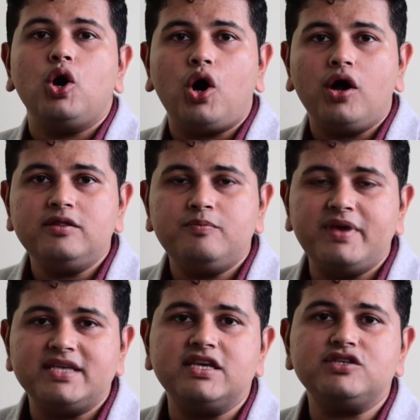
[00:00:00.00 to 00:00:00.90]
on the
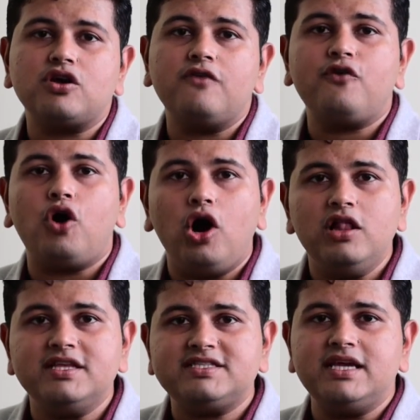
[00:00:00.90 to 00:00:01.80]
basis of all
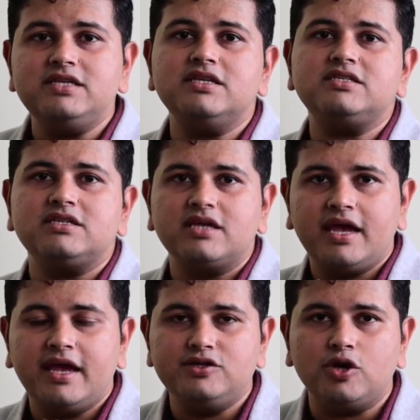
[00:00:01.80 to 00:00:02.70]
the changes
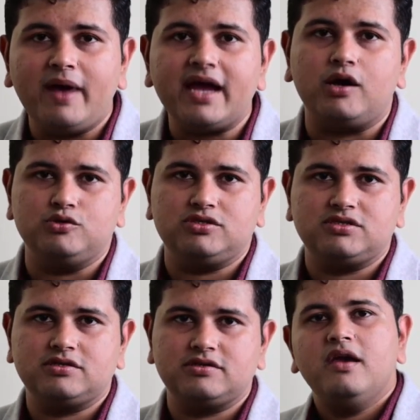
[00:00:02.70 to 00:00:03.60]
in your baghouse.